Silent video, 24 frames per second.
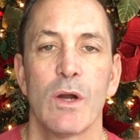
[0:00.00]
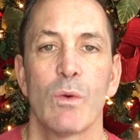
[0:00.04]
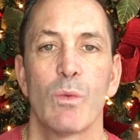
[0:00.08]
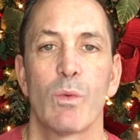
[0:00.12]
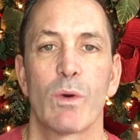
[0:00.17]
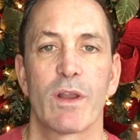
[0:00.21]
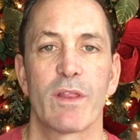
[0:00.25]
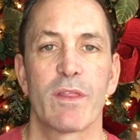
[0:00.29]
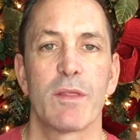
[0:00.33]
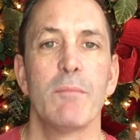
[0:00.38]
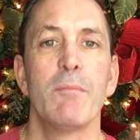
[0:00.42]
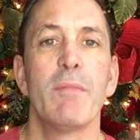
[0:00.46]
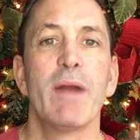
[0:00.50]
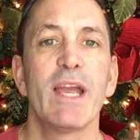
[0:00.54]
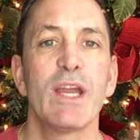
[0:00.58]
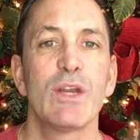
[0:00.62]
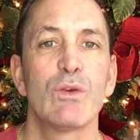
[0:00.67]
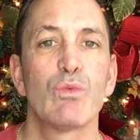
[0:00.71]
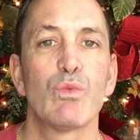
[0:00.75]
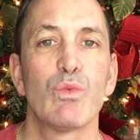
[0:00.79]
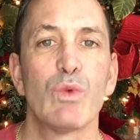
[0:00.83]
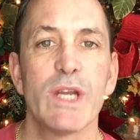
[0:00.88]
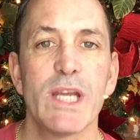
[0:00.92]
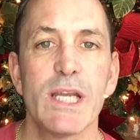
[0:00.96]
One of the
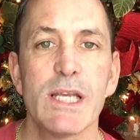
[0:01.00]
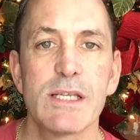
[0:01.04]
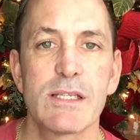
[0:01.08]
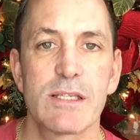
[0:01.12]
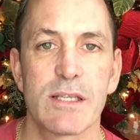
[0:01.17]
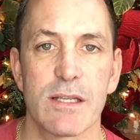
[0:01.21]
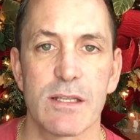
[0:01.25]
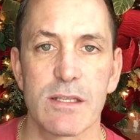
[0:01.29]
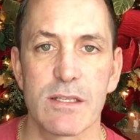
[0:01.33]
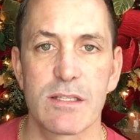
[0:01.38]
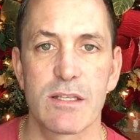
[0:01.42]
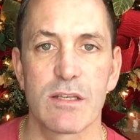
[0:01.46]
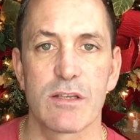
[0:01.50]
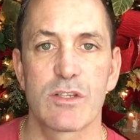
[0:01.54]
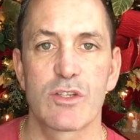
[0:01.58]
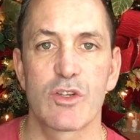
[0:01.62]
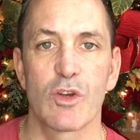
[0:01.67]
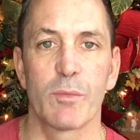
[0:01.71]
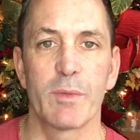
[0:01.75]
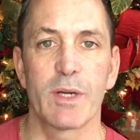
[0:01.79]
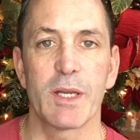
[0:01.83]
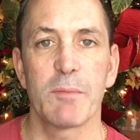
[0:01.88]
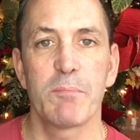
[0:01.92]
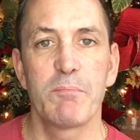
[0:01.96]
main reasons there's
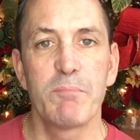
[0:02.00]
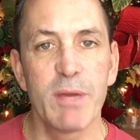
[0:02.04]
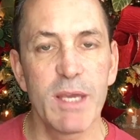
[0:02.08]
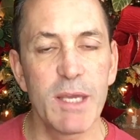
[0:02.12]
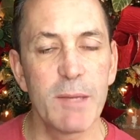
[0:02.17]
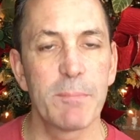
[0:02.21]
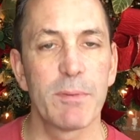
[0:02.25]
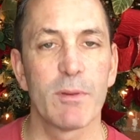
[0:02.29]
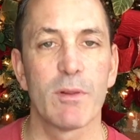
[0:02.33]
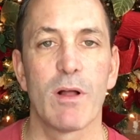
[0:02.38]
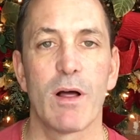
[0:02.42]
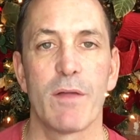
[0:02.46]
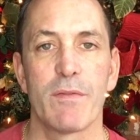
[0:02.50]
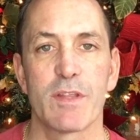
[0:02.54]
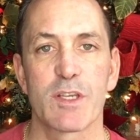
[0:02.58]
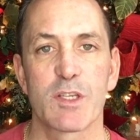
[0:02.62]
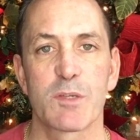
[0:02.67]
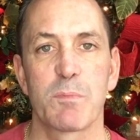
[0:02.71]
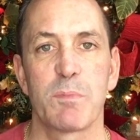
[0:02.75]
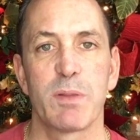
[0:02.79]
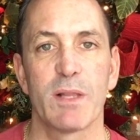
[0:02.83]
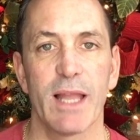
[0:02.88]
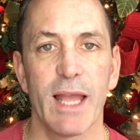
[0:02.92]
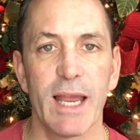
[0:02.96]
so many people on this
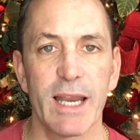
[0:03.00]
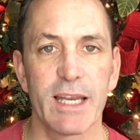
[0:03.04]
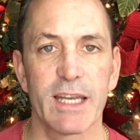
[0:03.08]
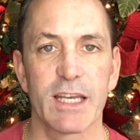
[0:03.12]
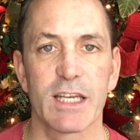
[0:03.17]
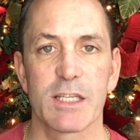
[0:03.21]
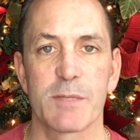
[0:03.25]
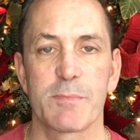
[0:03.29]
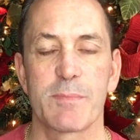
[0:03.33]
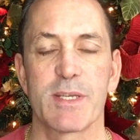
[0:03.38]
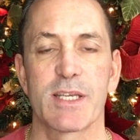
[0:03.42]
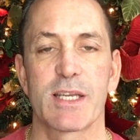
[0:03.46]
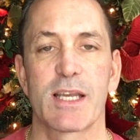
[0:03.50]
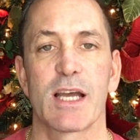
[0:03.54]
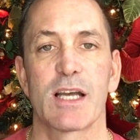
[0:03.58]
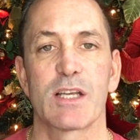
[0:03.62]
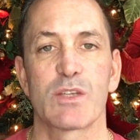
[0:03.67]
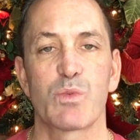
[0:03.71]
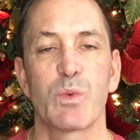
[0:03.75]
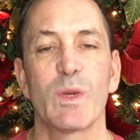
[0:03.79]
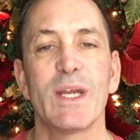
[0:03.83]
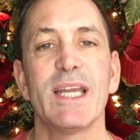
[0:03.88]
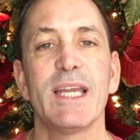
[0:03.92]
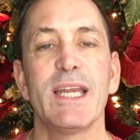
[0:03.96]
planet is
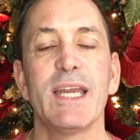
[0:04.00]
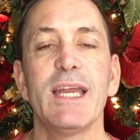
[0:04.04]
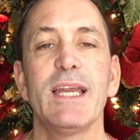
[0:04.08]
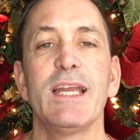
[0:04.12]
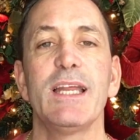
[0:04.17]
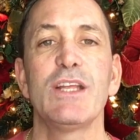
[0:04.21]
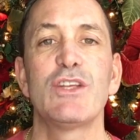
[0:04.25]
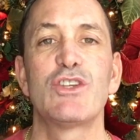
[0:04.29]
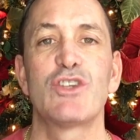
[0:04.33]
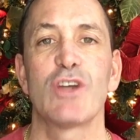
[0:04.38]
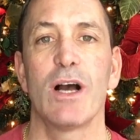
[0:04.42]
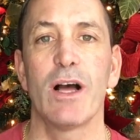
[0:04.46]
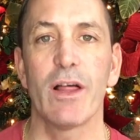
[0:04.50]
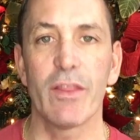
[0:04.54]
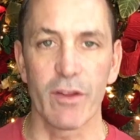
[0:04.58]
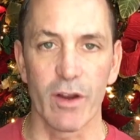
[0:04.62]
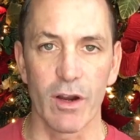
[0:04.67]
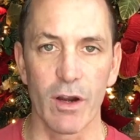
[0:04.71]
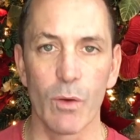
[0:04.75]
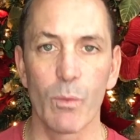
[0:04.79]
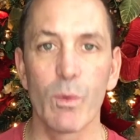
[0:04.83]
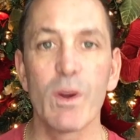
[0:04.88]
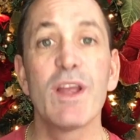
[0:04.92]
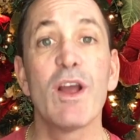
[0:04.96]
because we need each
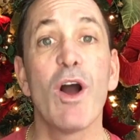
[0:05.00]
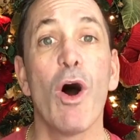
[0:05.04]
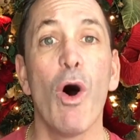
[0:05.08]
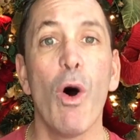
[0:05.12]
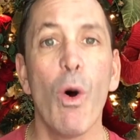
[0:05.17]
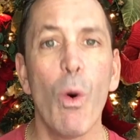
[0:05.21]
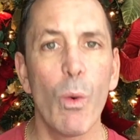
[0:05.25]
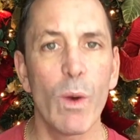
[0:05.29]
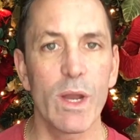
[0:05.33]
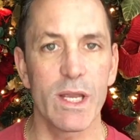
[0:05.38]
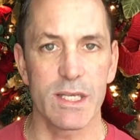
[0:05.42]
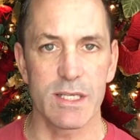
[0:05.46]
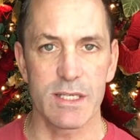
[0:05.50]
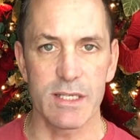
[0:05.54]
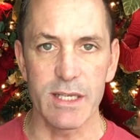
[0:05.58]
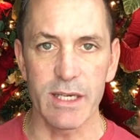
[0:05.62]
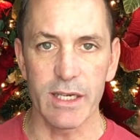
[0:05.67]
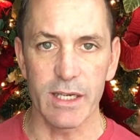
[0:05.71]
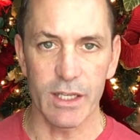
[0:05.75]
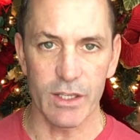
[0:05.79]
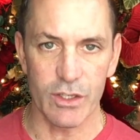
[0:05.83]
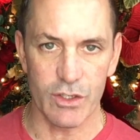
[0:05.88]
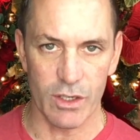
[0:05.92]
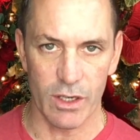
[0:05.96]
other. We always
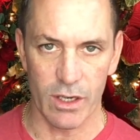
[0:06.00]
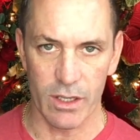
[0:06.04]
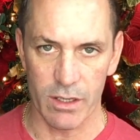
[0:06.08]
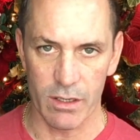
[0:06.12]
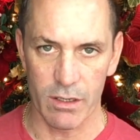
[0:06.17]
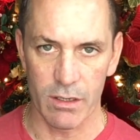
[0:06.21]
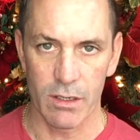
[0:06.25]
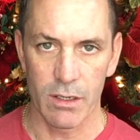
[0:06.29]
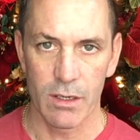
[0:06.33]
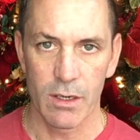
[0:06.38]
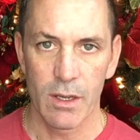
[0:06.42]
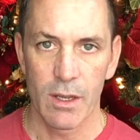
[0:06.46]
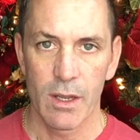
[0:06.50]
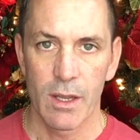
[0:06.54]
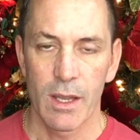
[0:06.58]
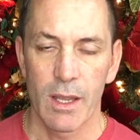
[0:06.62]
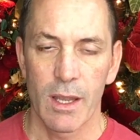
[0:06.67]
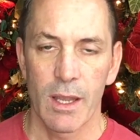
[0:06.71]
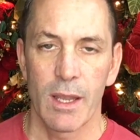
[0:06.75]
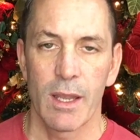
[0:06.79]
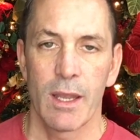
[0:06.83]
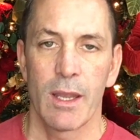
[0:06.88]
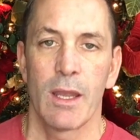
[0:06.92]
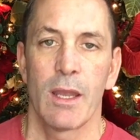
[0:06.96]
need each other.
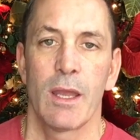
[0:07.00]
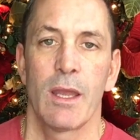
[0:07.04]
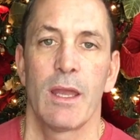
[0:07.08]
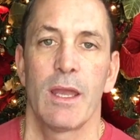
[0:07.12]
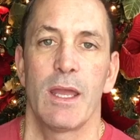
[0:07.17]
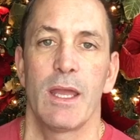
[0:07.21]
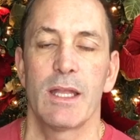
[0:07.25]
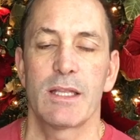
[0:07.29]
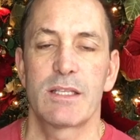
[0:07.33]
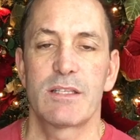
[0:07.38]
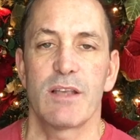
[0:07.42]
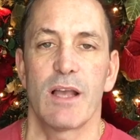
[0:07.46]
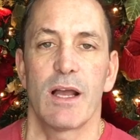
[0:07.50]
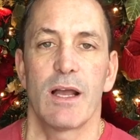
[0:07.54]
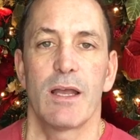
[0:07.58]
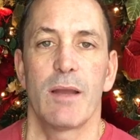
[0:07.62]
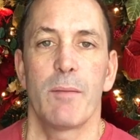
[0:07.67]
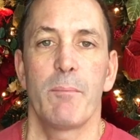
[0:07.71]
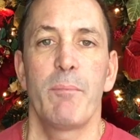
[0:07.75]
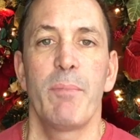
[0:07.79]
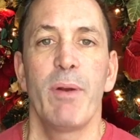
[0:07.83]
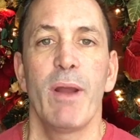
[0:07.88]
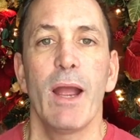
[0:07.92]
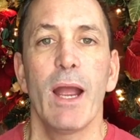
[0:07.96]
It's
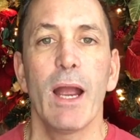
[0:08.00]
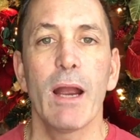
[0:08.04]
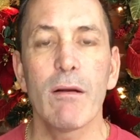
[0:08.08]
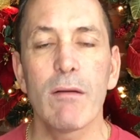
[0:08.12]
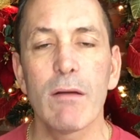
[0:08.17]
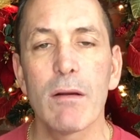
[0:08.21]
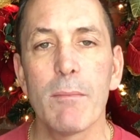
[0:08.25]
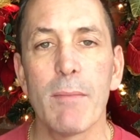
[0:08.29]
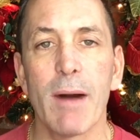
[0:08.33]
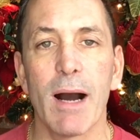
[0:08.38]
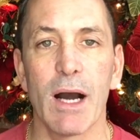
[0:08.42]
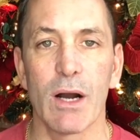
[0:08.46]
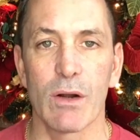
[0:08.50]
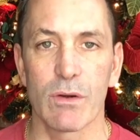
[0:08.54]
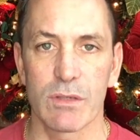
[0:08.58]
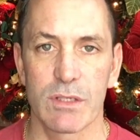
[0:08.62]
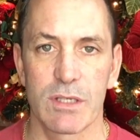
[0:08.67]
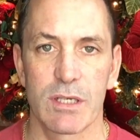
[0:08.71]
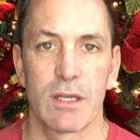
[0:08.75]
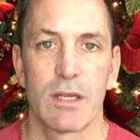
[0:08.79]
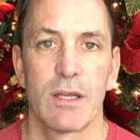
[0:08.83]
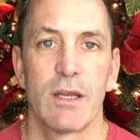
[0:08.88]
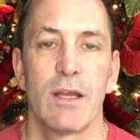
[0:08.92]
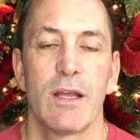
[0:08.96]

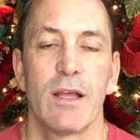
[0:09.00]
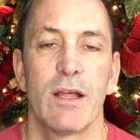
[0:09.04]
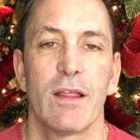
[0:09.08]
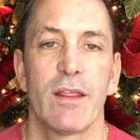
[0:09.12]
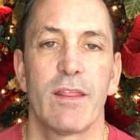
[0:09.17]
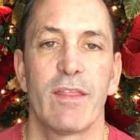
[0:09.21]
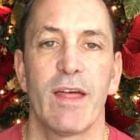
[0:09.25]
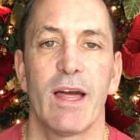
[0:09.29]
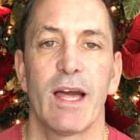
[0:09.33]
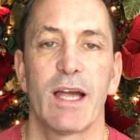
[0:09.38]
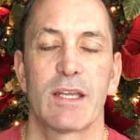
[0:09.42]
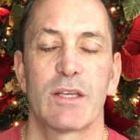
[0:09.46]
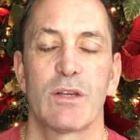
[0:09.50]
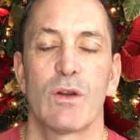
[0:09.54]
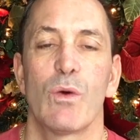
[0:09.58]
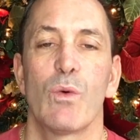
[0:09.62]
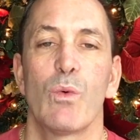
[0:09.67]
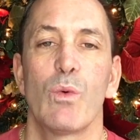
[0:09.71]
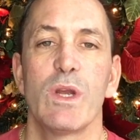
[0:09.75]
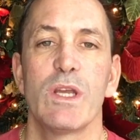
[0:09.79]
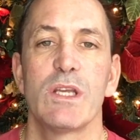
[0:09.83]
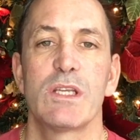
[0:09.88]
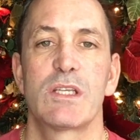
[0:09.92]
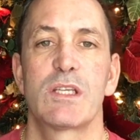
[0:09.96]
paramount that
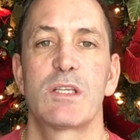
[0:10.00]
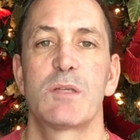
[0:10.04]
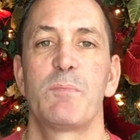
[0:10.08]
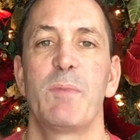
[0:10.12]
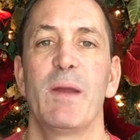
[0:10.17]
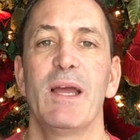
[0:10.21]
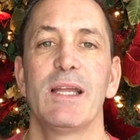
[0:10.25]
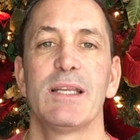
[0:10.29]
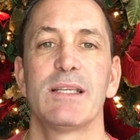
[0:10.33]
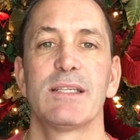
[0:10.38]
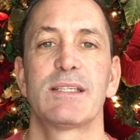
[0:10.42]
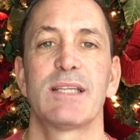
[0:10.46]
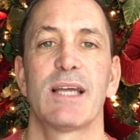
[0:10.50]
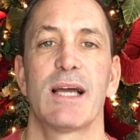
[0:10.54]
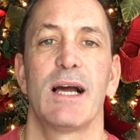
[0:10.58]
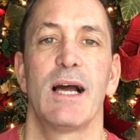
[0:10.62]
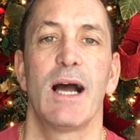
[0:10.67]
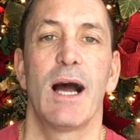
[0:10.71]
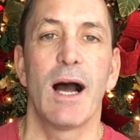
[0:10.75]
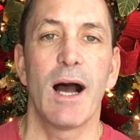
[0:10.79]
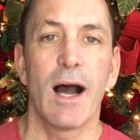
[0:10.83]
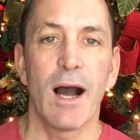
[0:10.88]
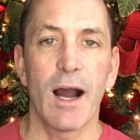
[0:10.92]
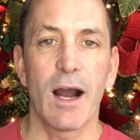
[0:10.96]
we spend
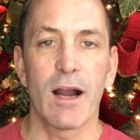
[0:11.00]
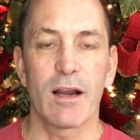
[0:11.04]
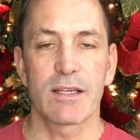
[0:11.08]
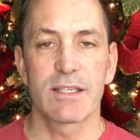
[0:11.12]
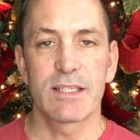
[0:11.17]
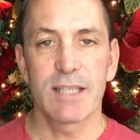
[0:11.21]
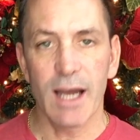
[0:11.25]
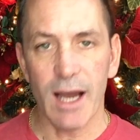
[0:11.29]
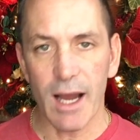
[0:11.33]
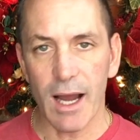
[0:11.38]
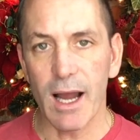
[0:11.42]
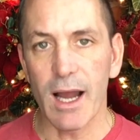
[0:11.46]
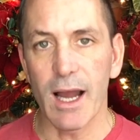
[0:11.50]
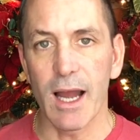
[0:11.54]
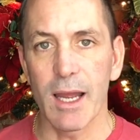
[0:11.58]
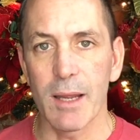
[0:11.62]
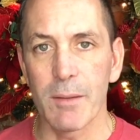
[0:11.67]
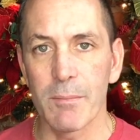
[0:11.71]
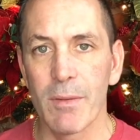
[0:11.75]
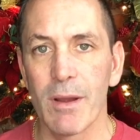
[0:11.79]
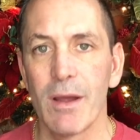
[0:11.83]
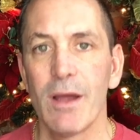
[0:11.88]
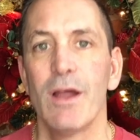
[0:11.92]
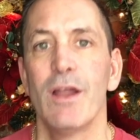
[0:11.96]
our
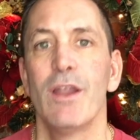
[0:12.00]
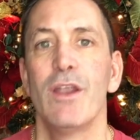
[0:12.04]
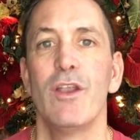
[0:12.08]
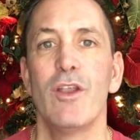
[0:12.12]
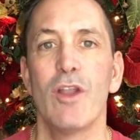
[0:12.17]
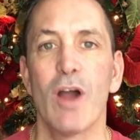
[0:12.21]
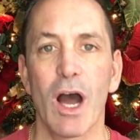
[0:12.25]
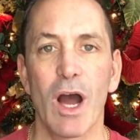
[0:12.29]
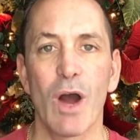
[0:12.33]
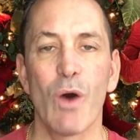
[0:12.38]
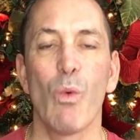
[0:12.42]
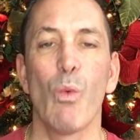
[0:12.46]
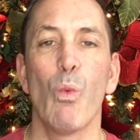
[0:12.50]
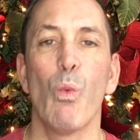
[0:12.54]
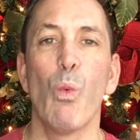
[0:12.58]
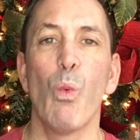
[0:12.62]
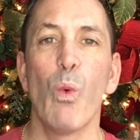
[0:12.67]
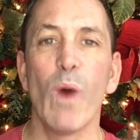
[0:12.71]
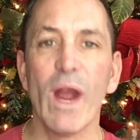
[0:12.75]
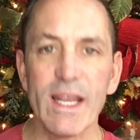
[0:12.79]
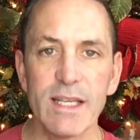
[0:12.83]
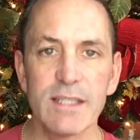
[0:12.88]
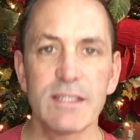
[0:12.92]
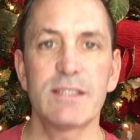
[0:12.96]
time not
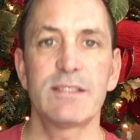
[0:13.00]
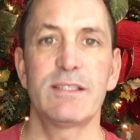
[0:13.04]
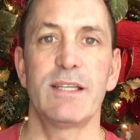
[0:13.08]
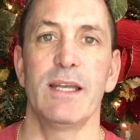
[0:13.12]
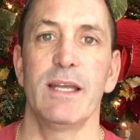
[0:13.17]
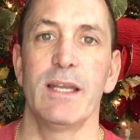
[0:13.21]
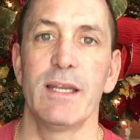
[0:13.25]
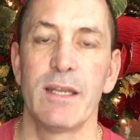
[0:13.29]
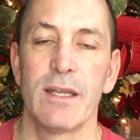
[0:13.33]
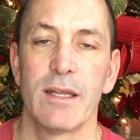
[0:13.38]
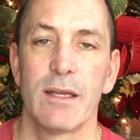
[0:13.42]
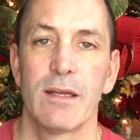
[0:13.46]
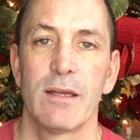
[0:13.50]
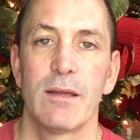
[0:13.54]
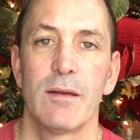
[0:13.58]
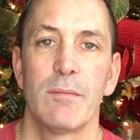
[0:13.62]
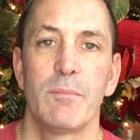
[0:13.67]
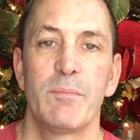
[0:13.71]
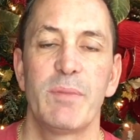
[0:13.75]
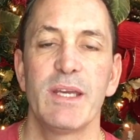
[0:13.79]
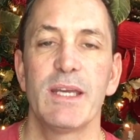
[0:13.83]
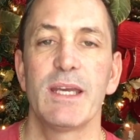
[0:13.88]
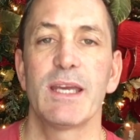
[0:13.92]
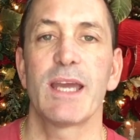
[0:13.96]
wasted
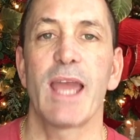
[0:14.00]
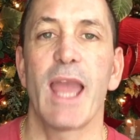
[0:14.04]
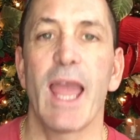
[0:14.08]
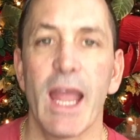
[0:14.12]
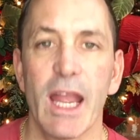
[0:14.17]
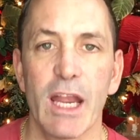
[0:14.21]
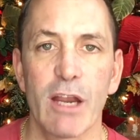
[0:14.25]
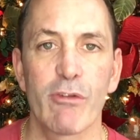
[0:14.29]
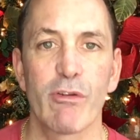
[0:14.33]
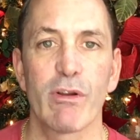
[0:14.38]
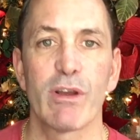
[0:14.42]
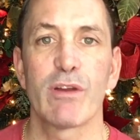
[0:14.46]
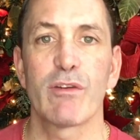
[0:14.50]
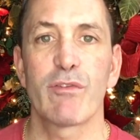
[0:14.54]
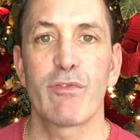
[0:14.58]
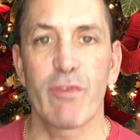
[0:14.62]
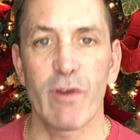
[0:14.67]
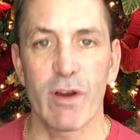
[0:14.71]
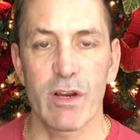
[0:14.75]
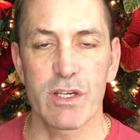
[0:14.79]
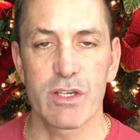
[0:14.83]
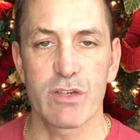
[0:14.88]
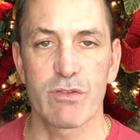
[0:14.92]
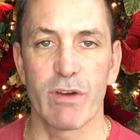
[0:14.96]
being angry and
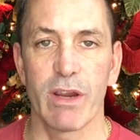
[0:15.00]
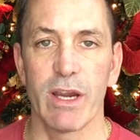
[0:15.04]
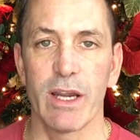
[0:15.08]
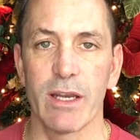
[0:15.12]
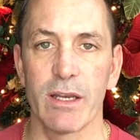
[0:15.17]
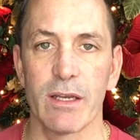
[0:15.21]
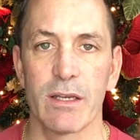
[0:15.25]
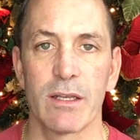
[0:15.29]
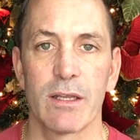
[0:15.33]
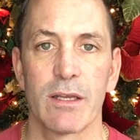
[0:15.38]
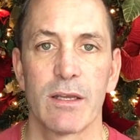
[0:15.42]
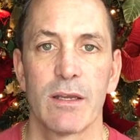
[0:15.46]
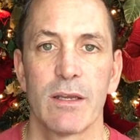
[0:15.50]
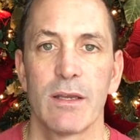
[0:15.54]
frustrated.